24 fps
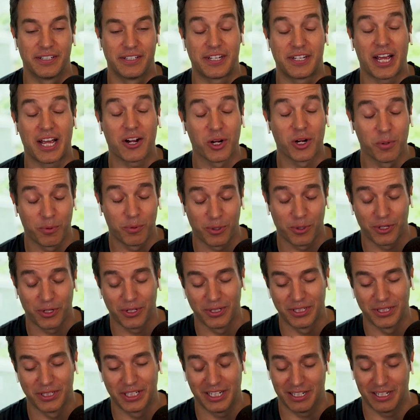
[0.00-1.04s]

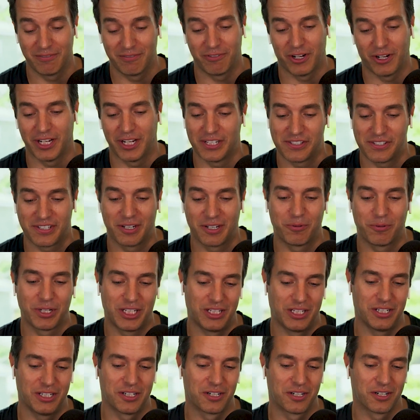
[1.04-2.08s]
terrible advice that we
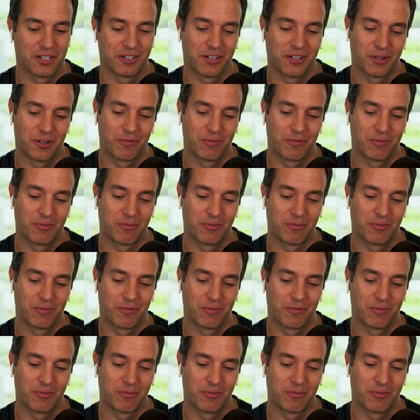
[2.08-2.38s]
hear